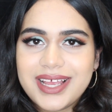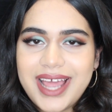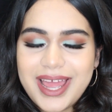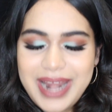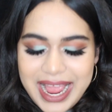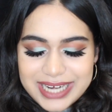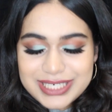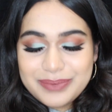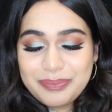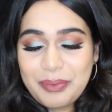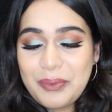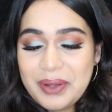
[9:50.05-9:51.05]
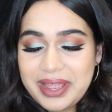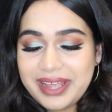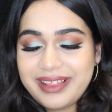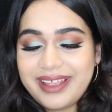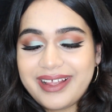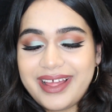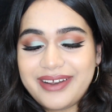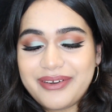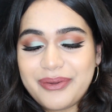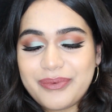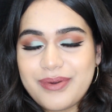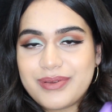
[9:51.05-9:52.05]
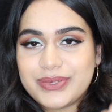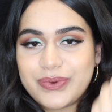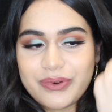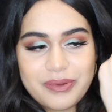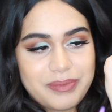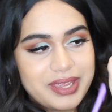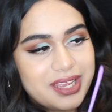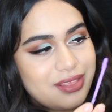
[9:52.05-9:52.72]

And I actually bought it. Like, I don't know what was wrong with me.